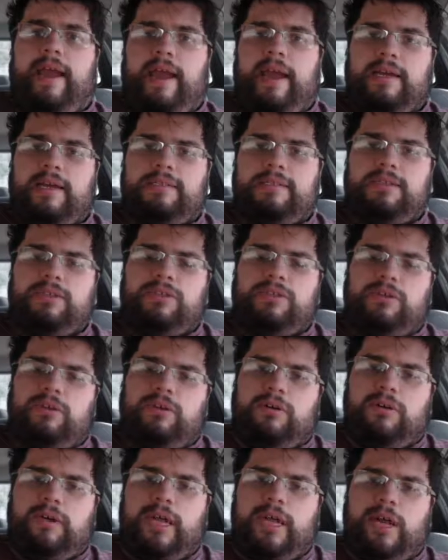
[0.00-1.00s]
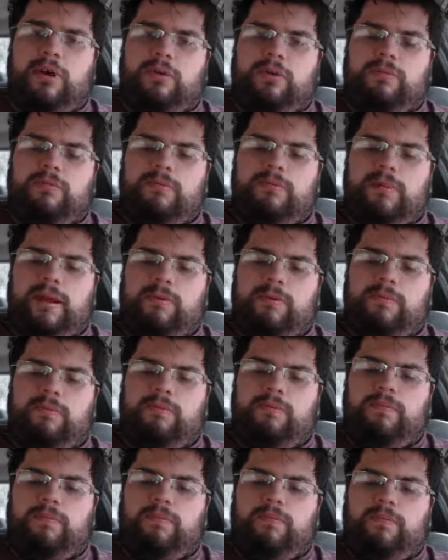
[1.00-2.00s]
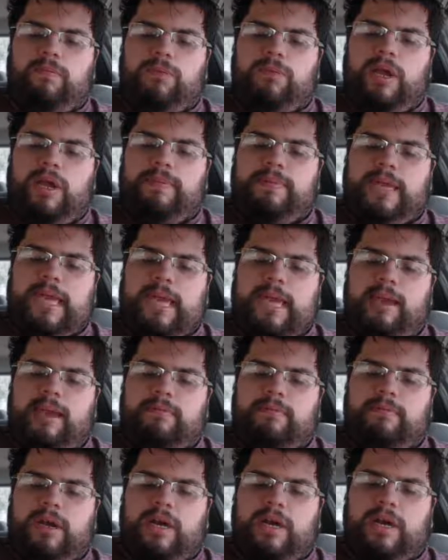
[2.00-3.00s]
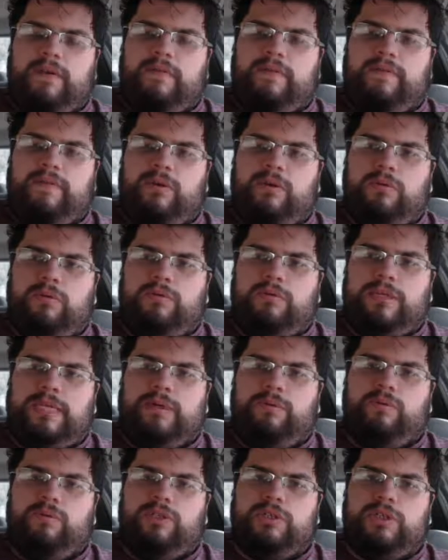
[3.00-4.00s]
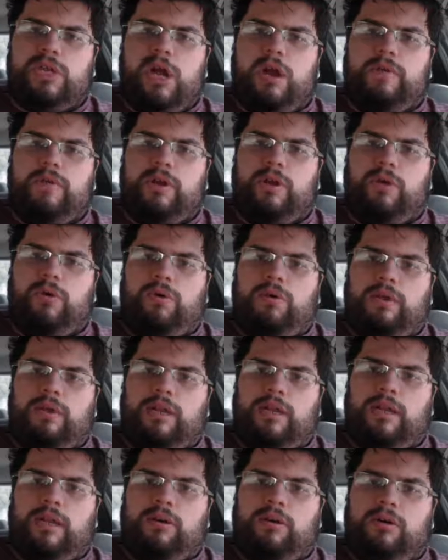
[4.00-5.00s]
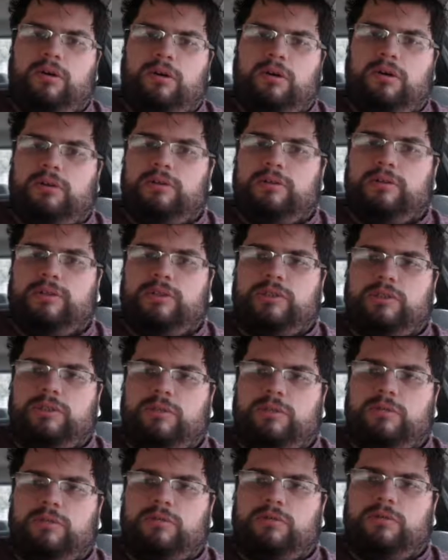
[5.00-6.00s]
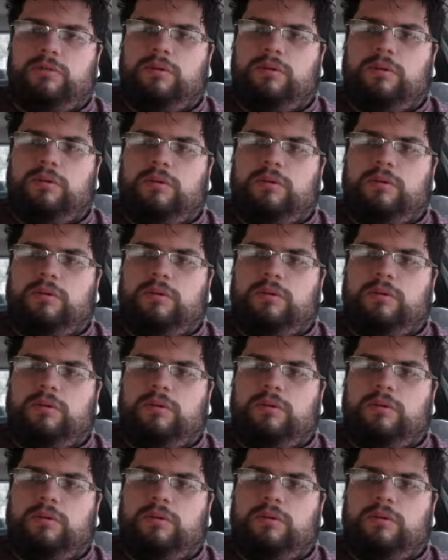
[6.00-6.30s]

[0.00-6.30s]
as it turned out, my webcam microphone was not recorded at all, so